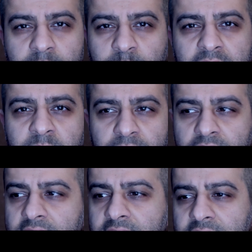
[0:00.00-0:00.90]
They're
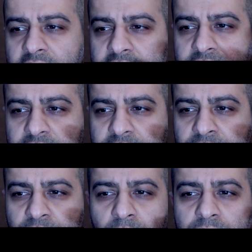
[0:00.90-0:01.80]
people.
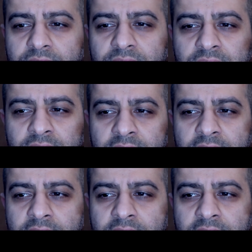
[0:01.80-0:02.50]
And don't